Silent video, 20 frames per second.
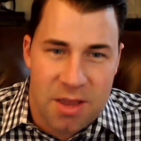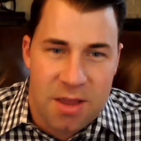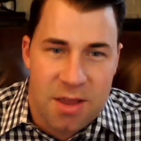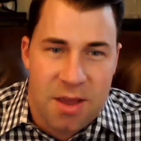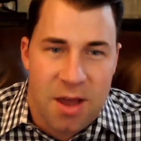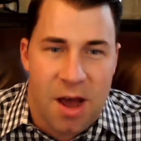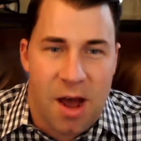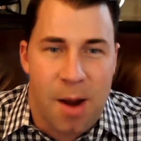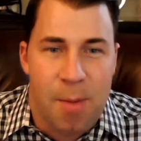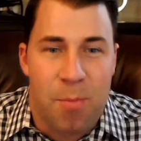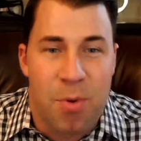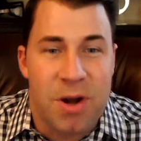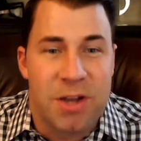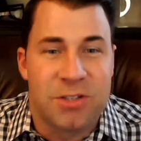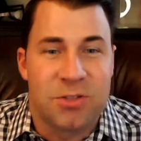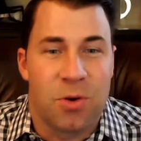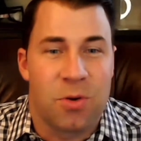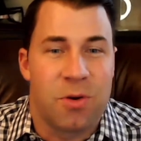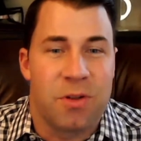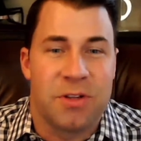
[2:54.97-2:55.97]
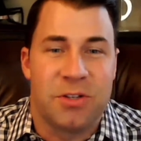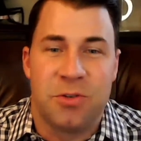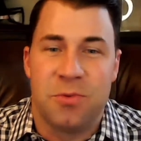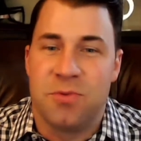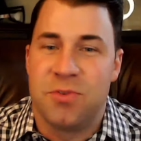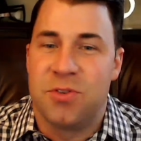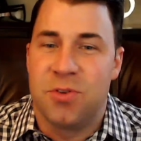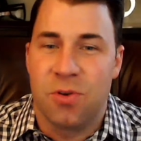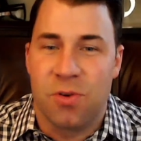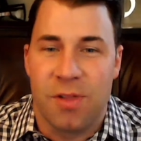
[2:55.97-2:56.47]
Brittany told her that she
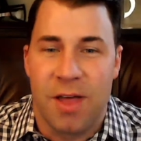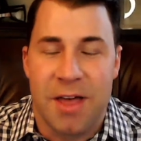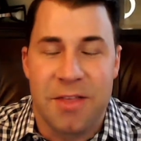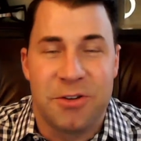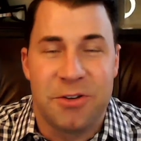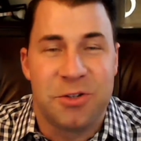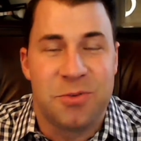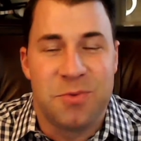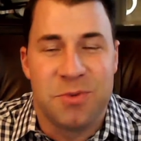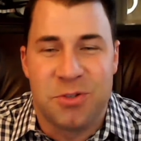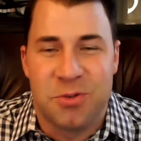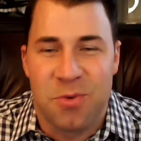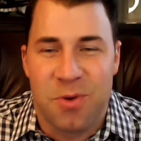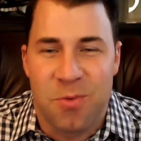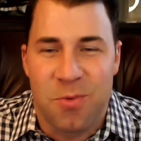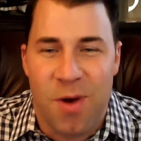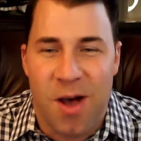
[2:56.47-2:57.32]
was so glad that she was doing